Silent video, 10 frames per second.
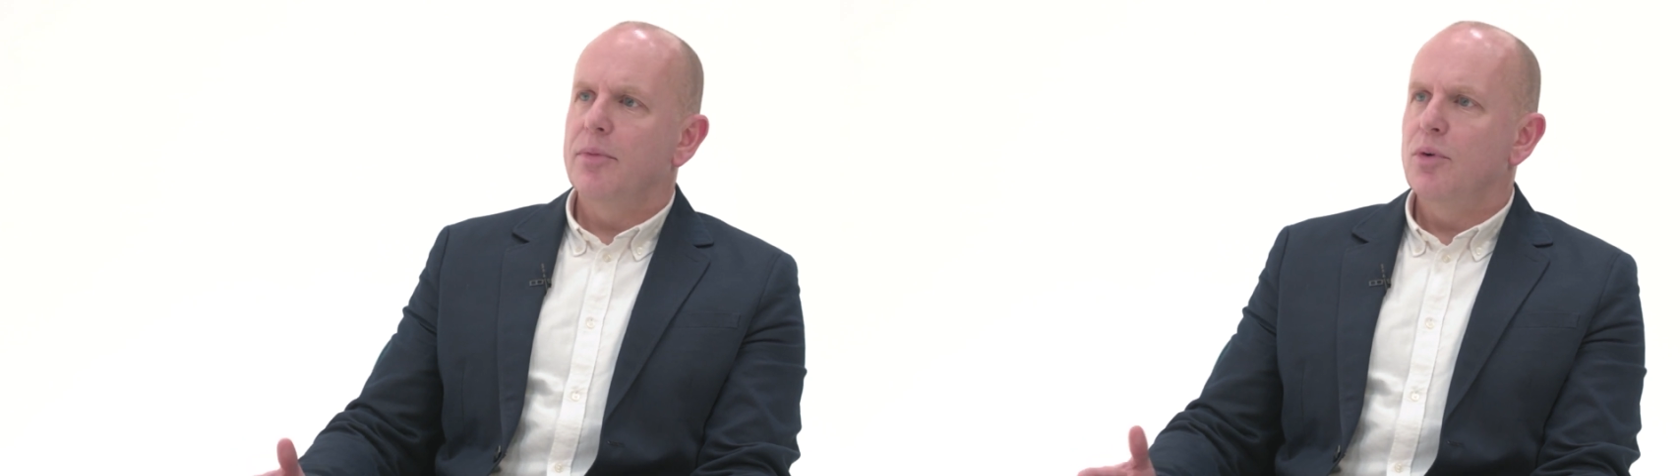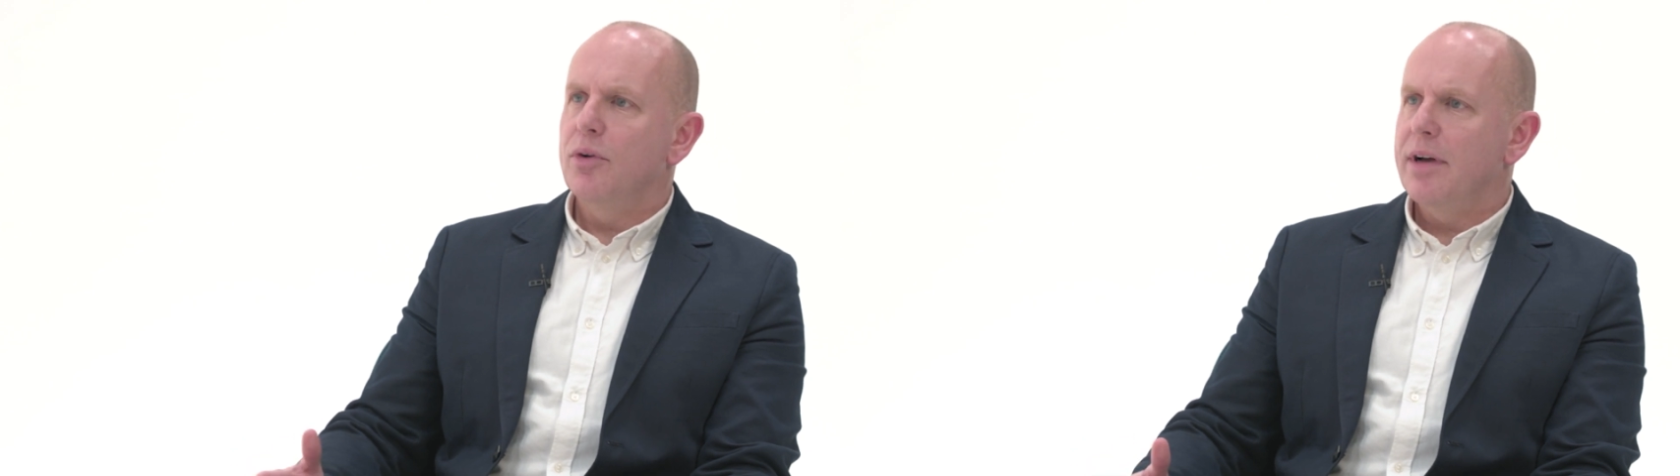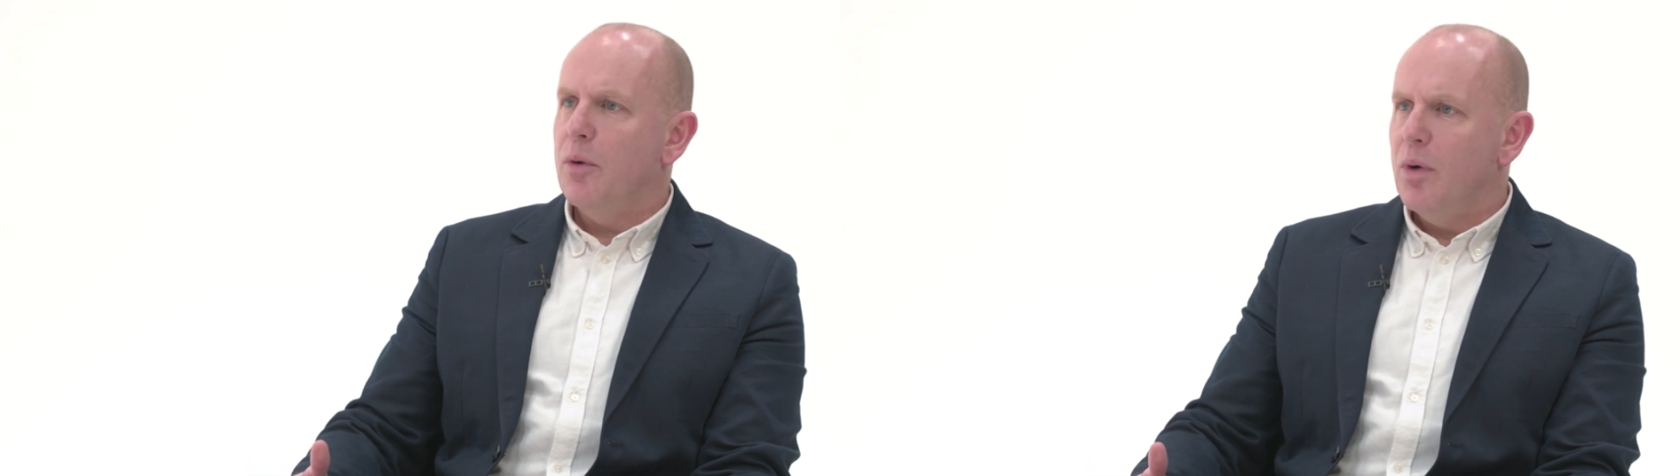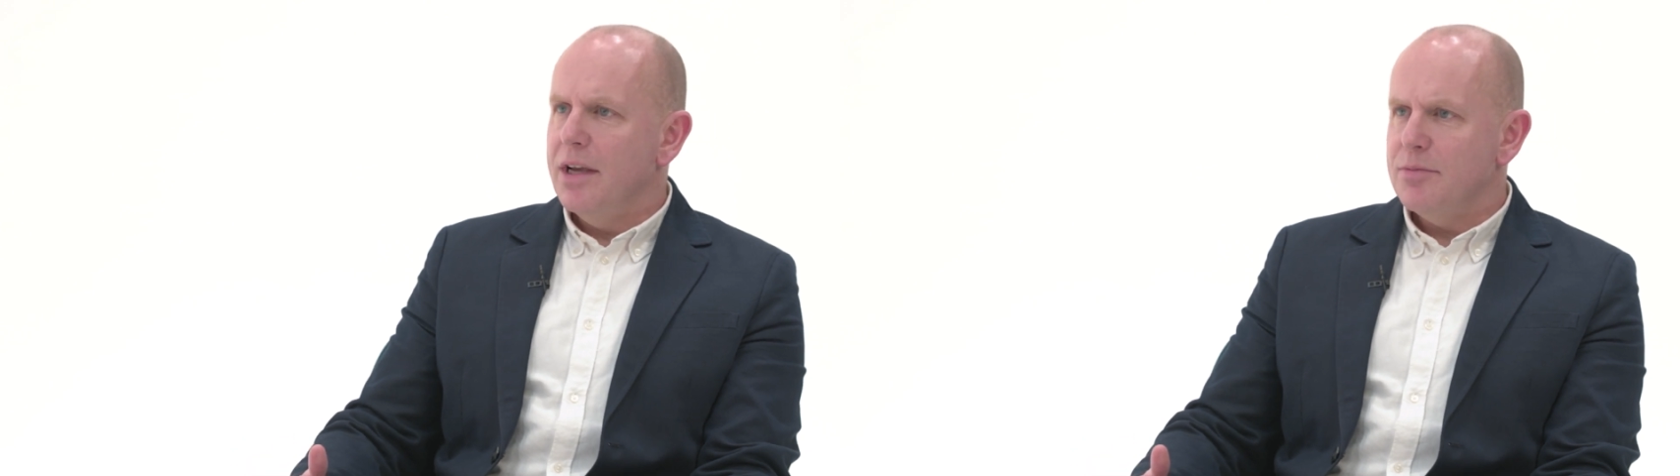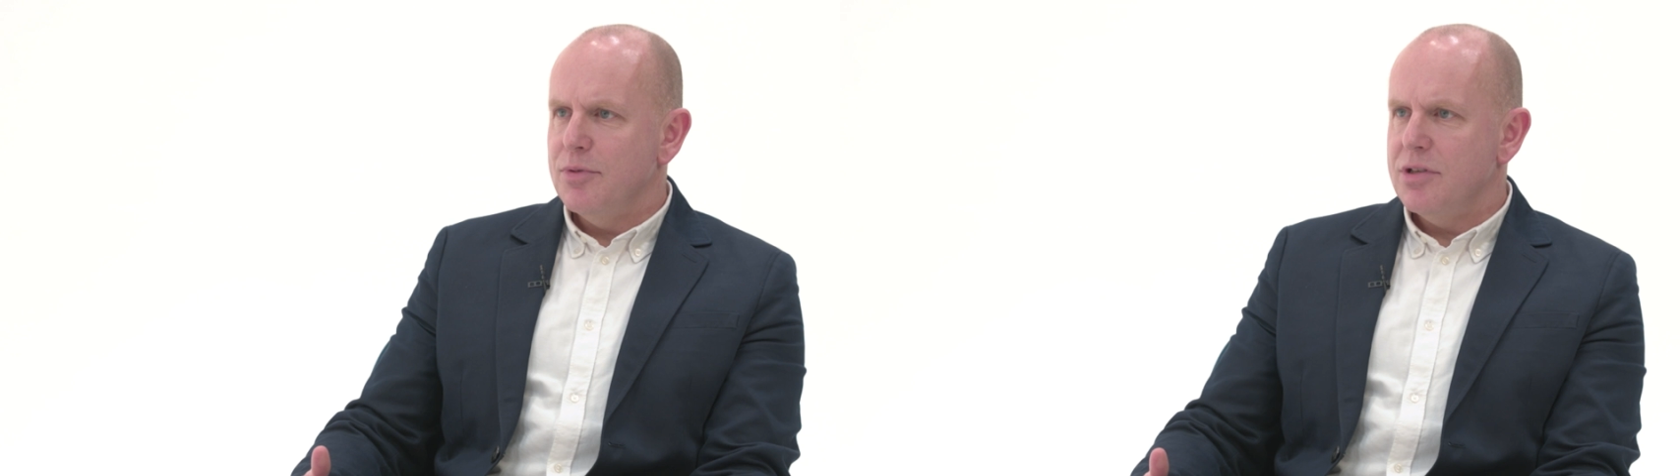all of our
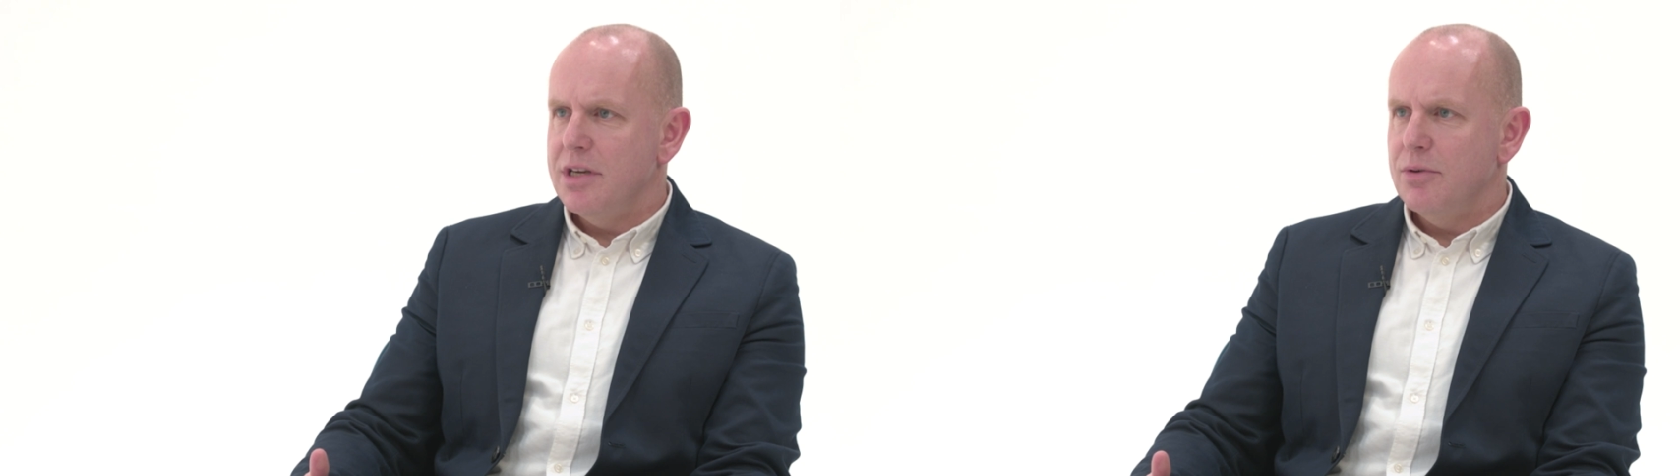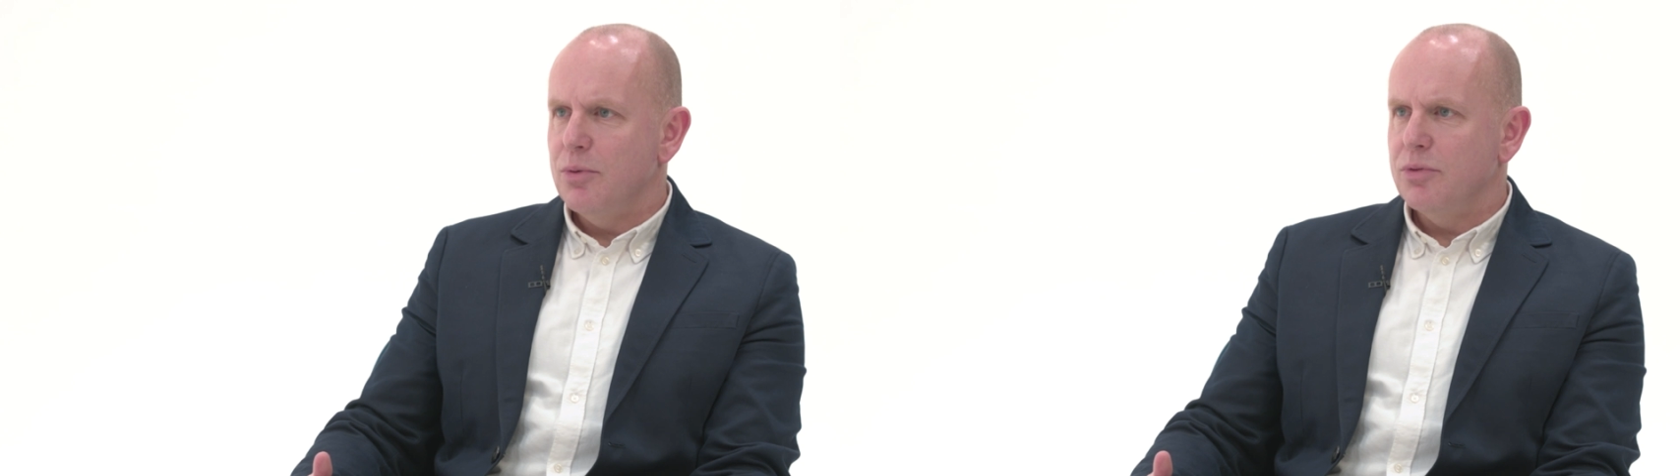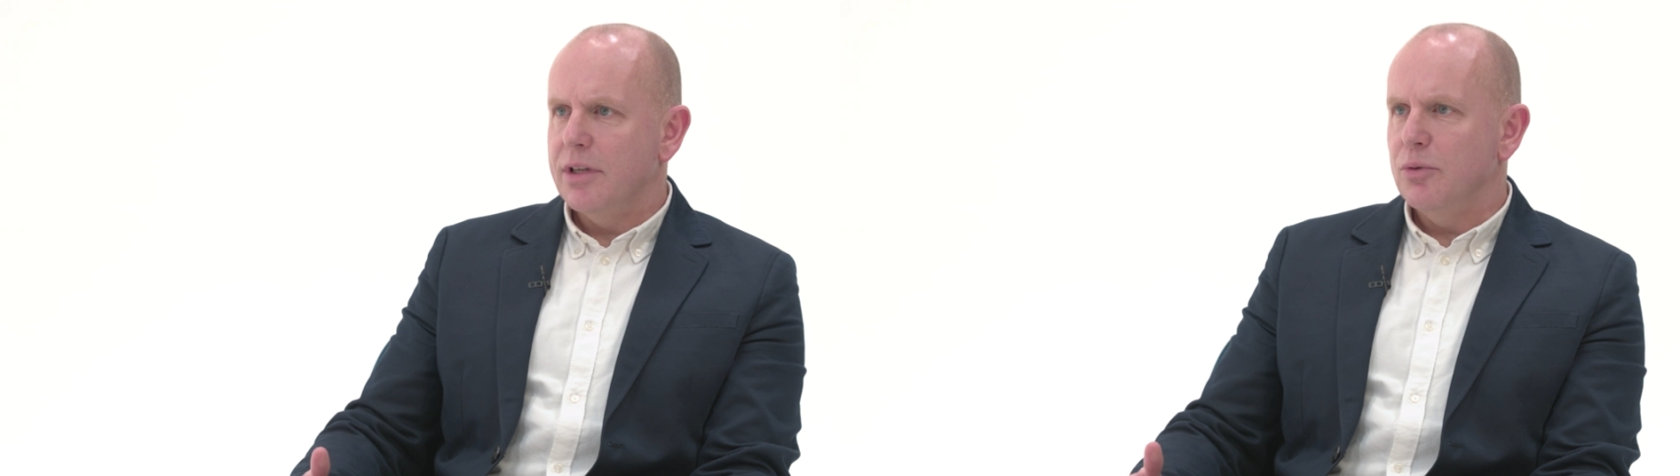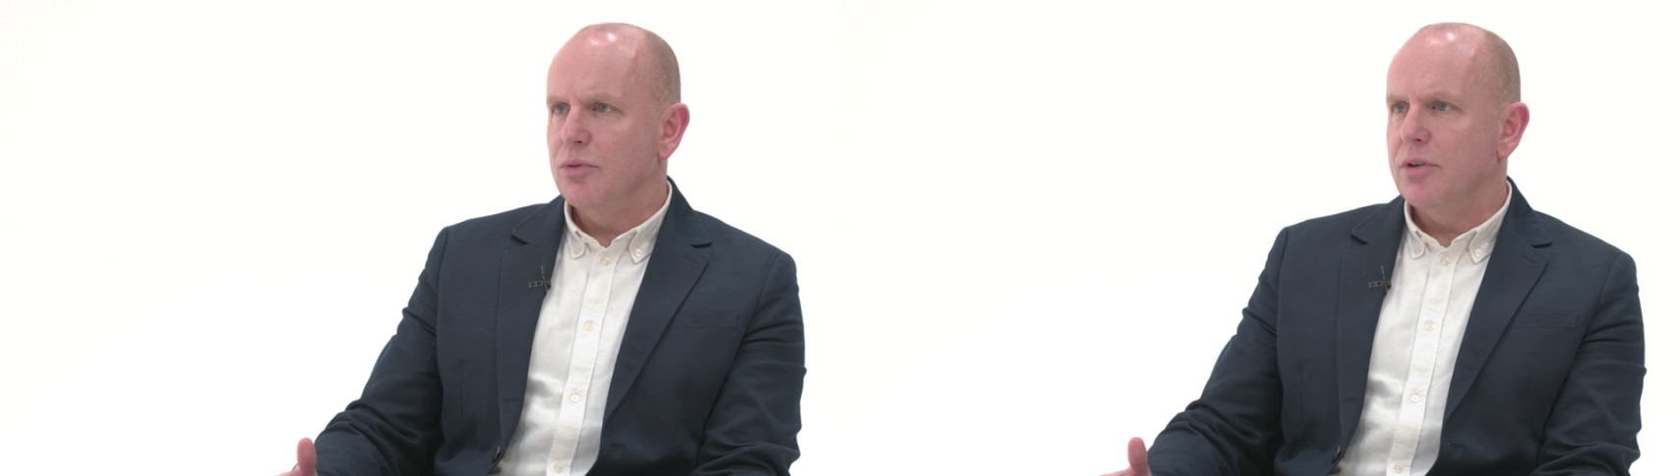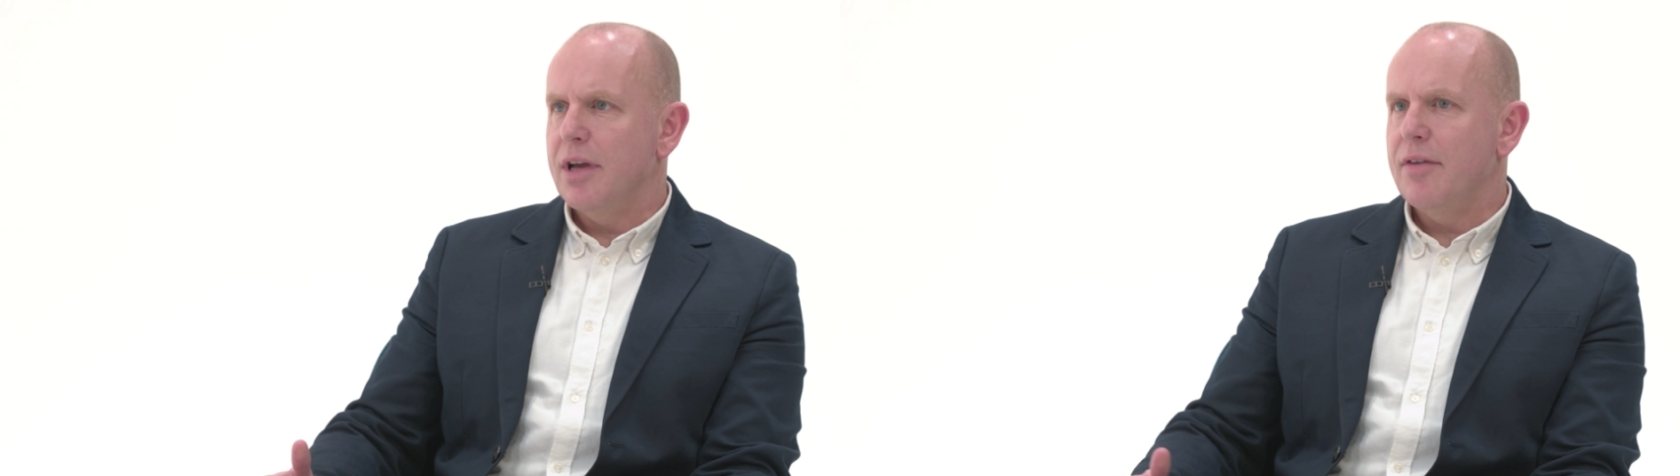waste materials and
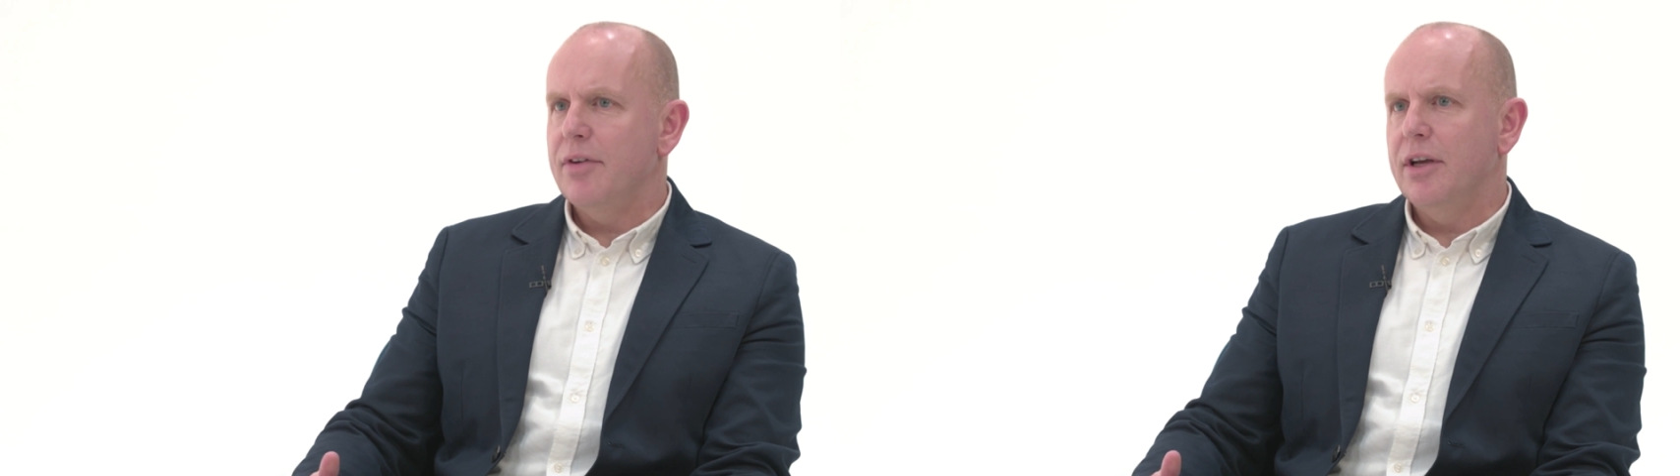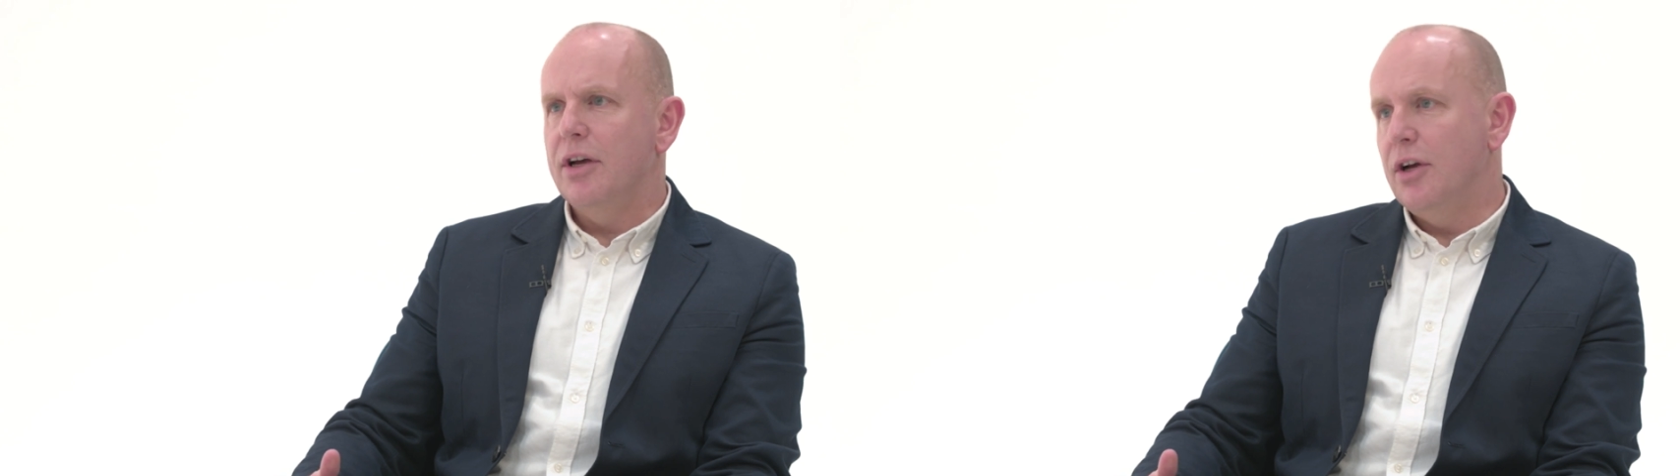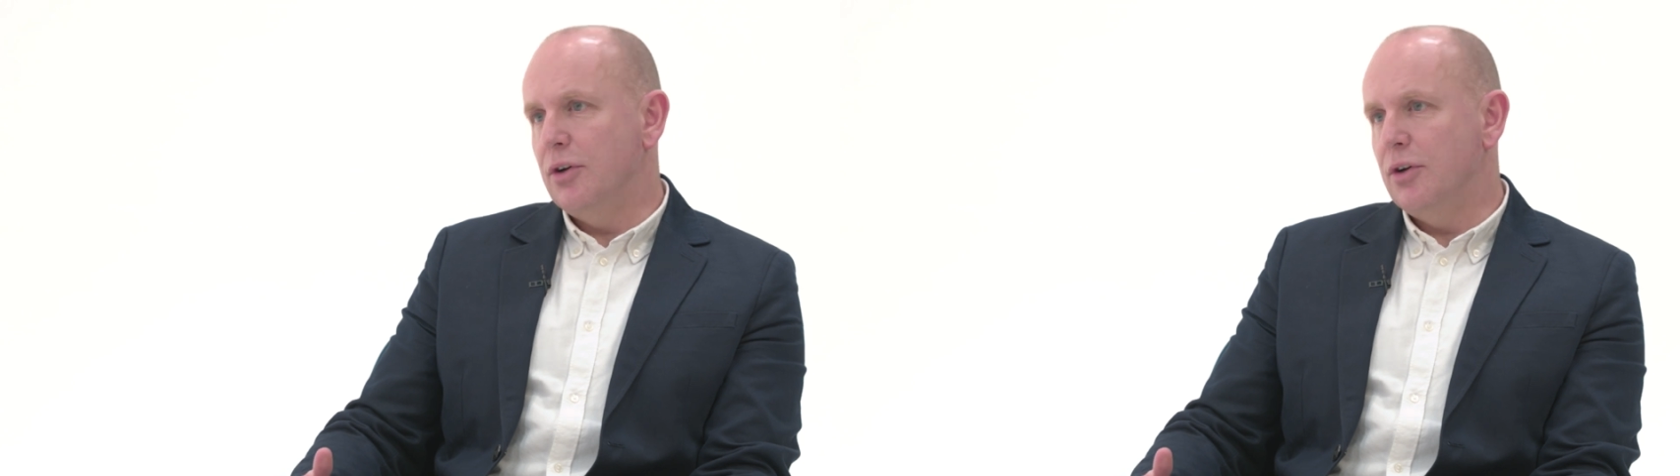also have a,